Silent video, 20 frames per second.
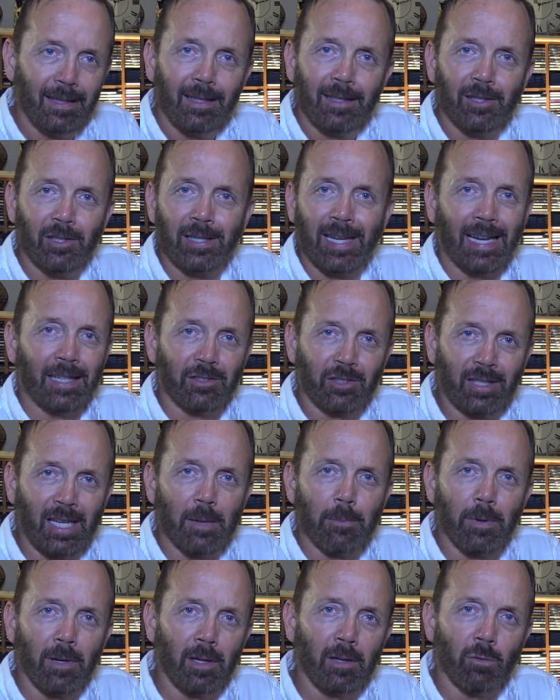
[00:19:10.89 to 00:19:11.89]
You can't
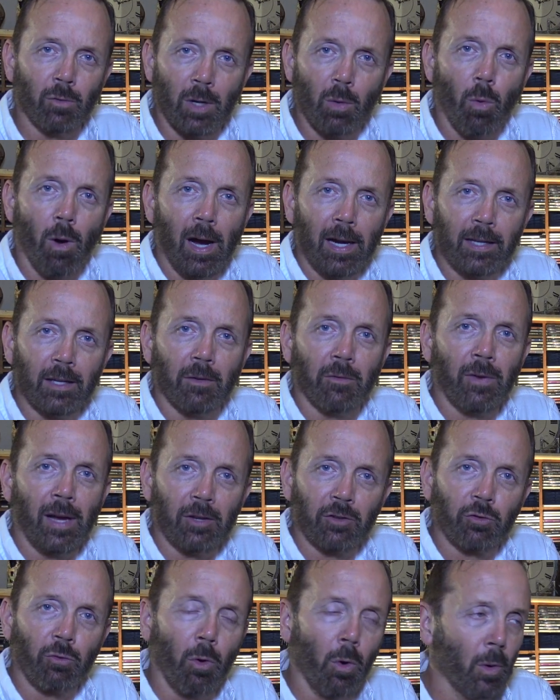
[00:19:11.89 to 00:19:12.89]
skip it, rewind it,
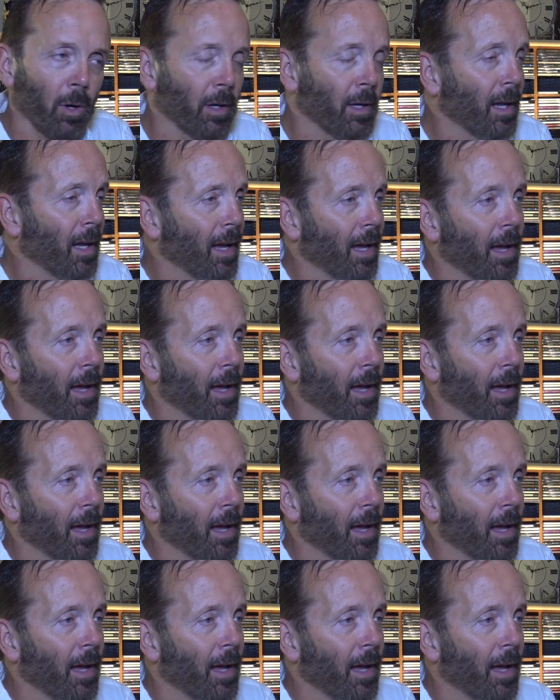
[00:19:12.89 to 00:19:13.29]
fast forward.